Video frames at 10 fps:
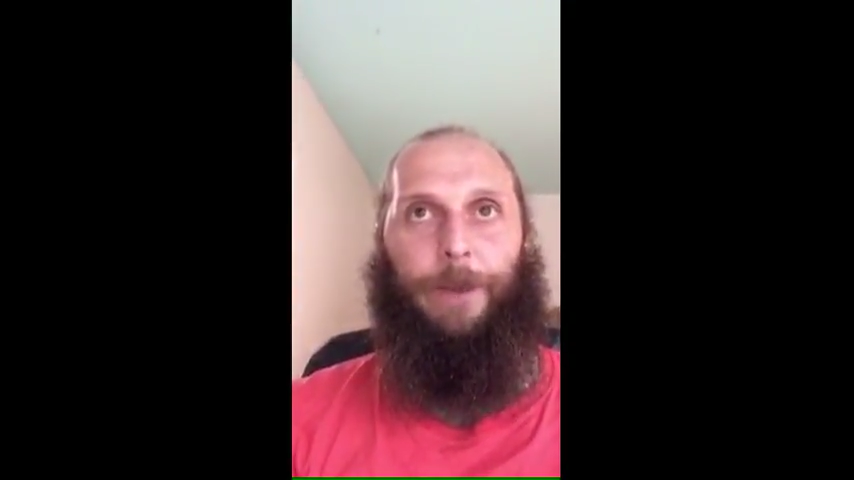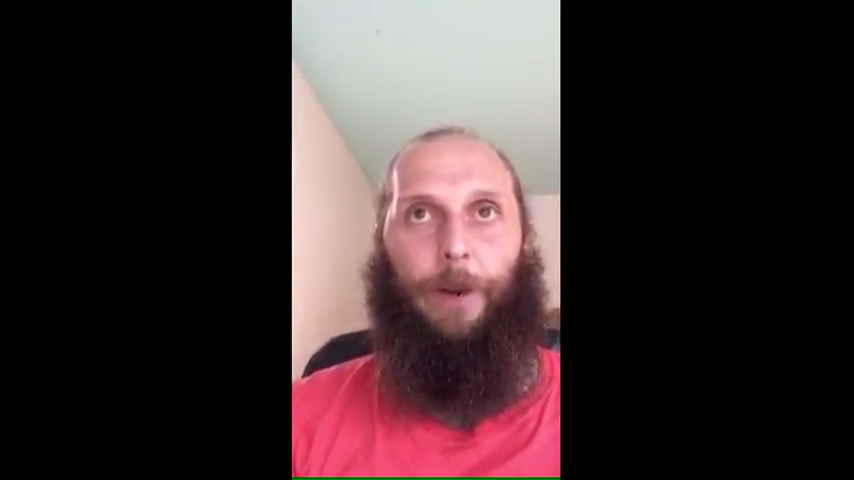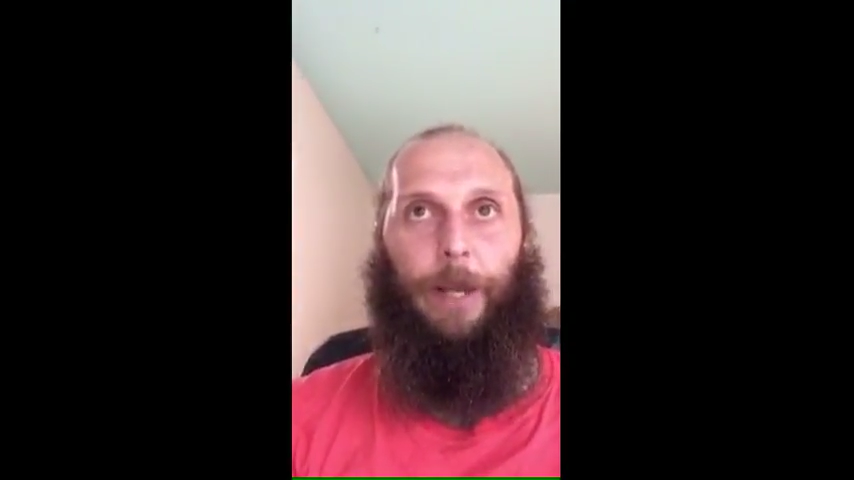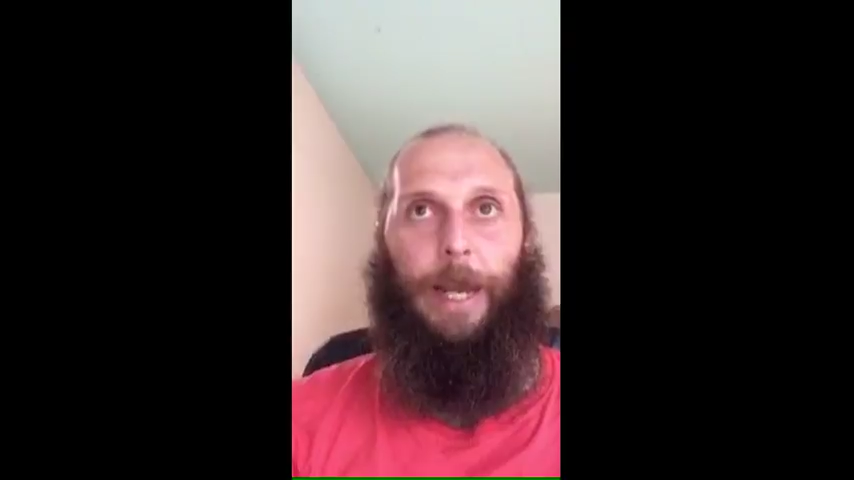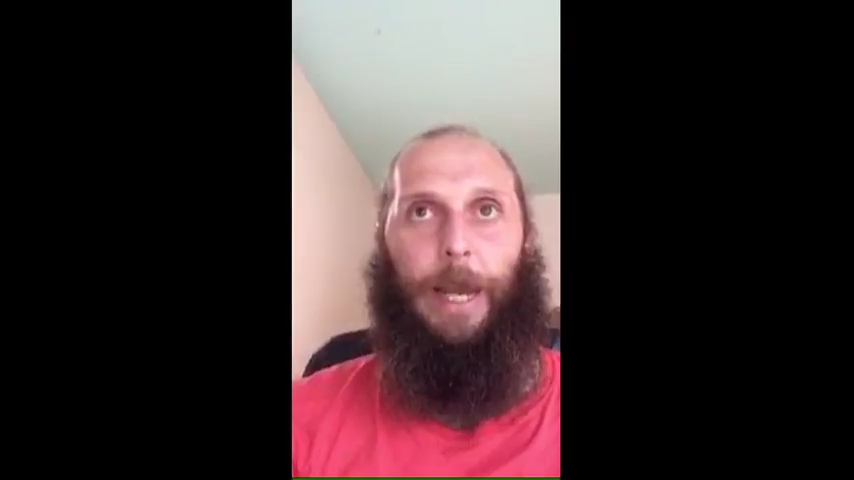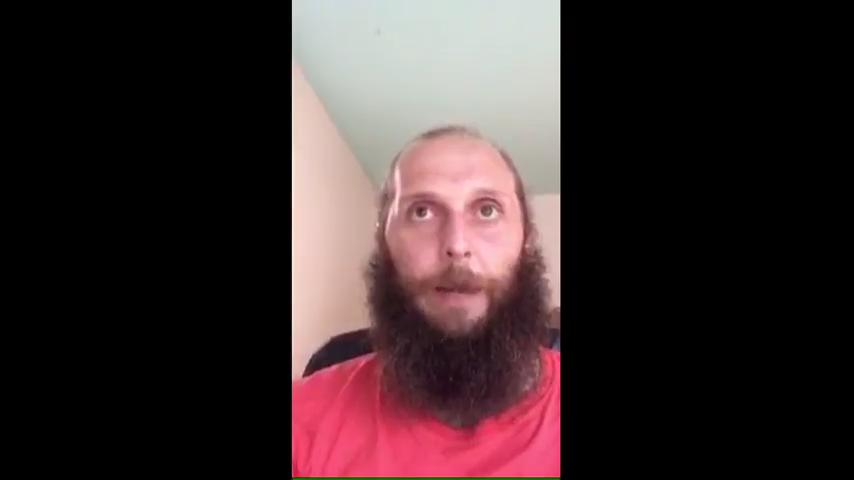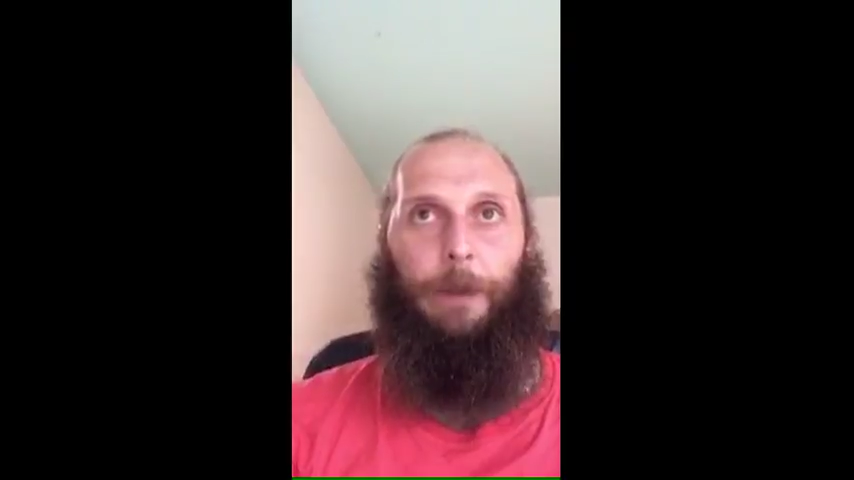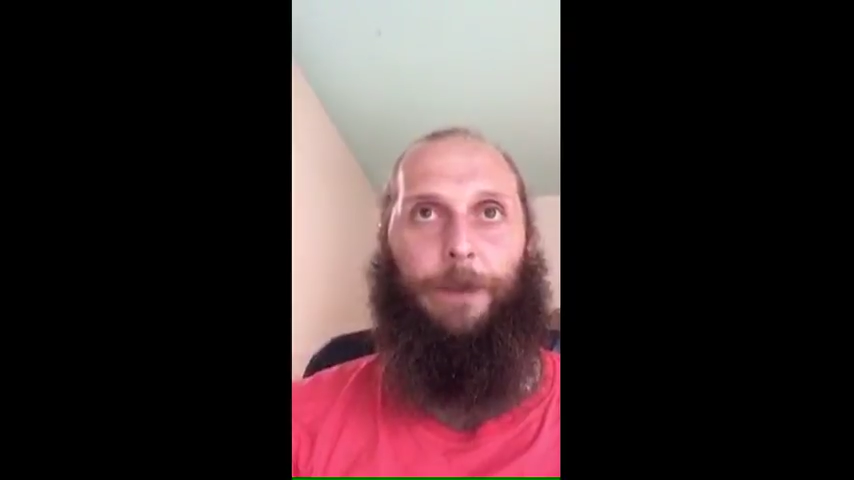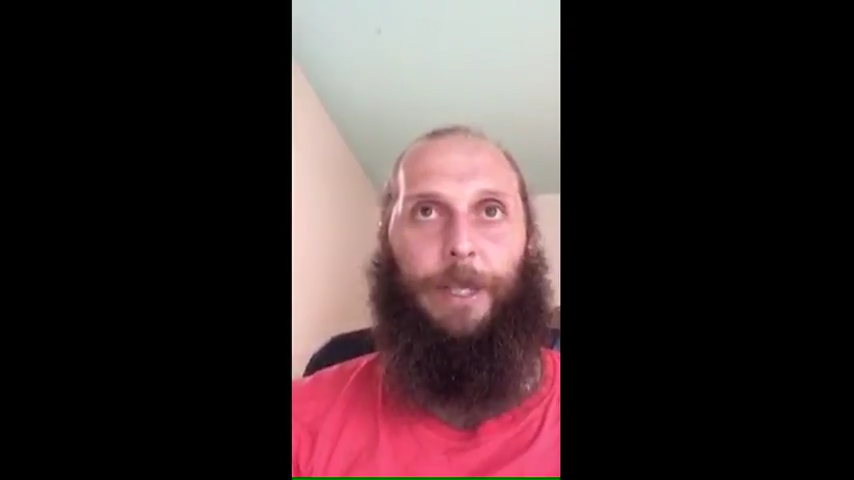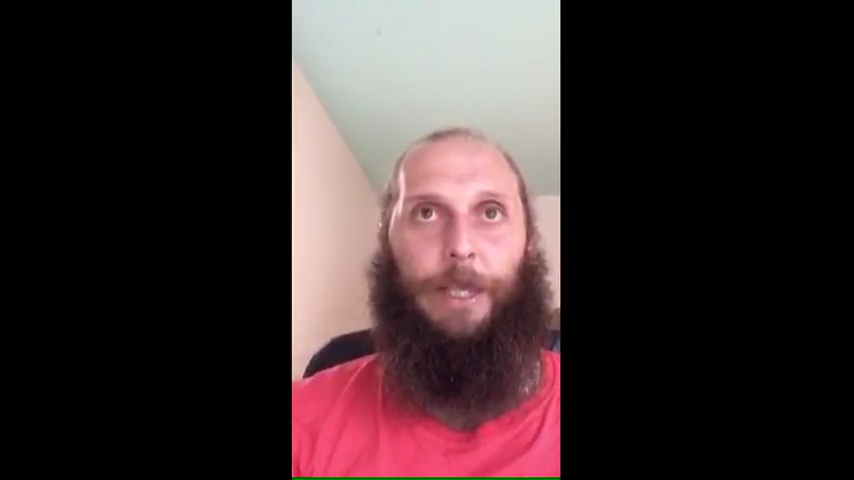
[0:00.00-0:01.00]
very hem
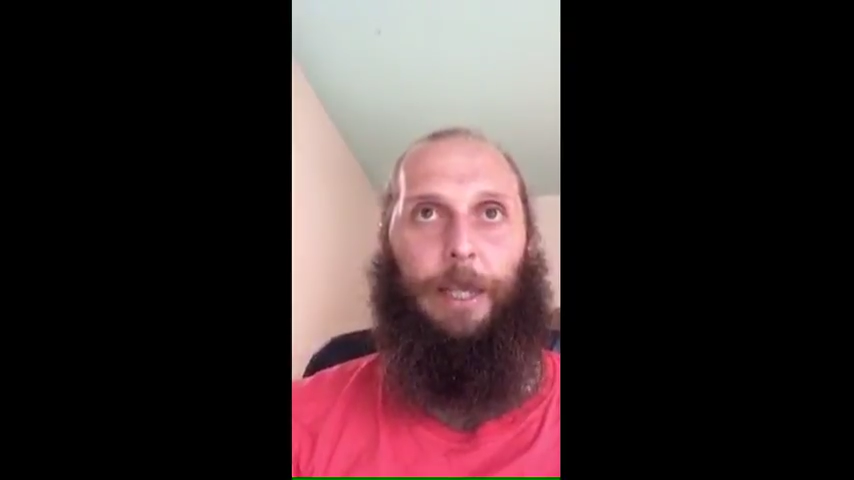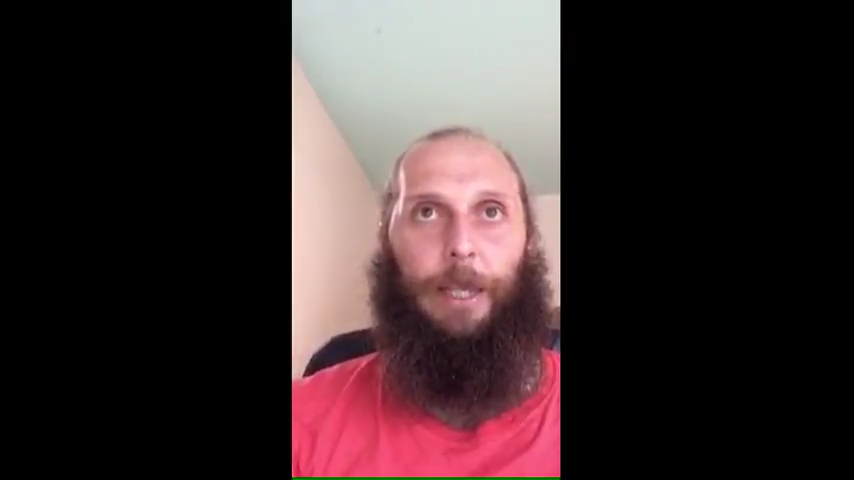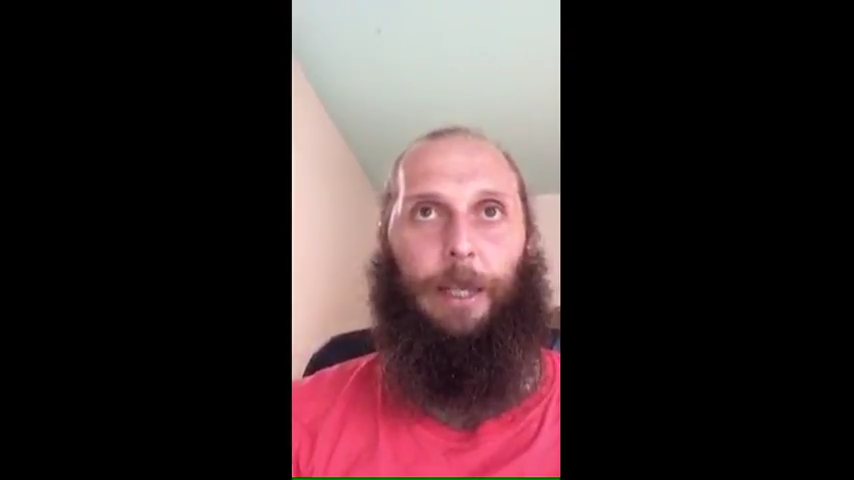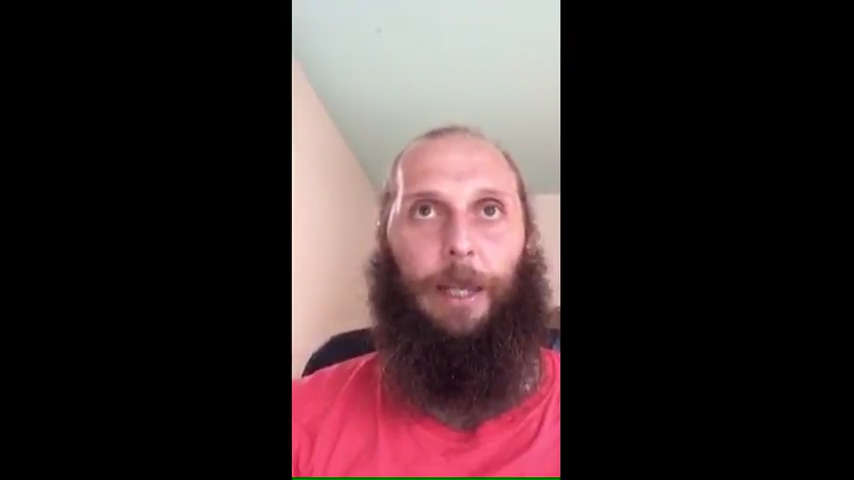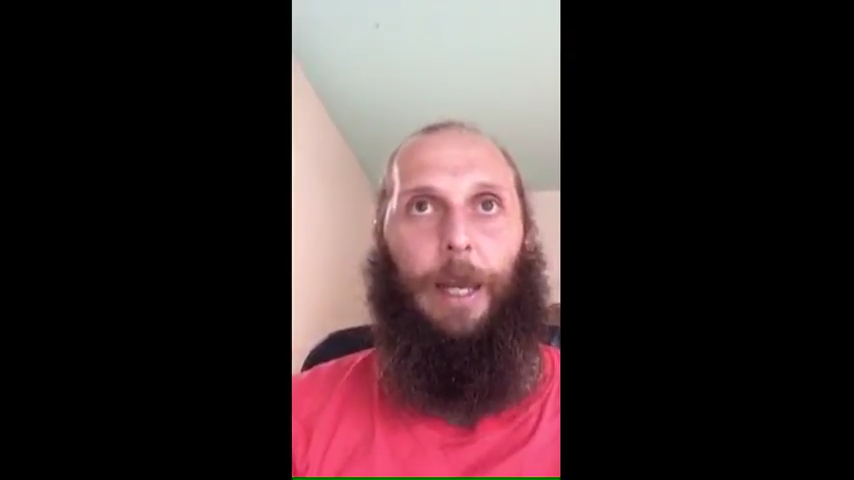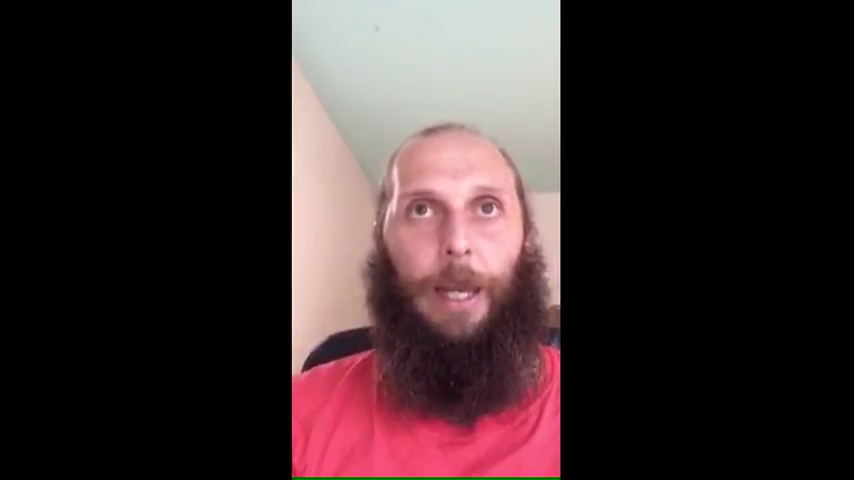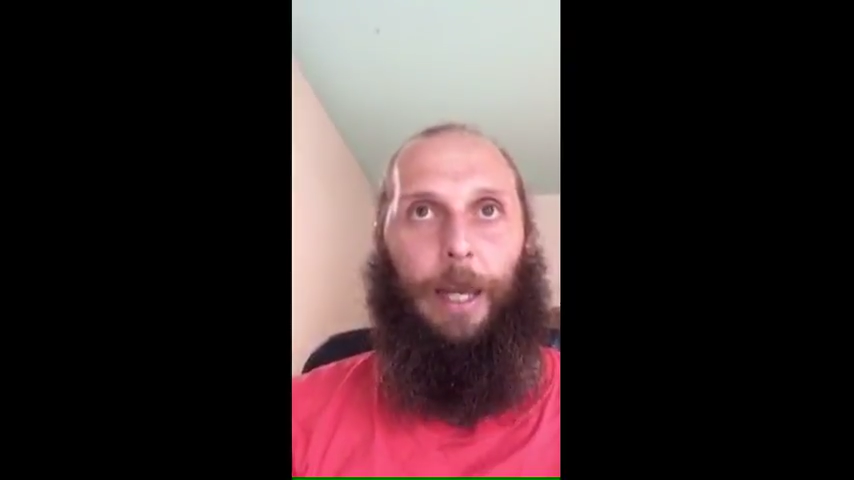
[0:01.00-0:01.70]
of the sea,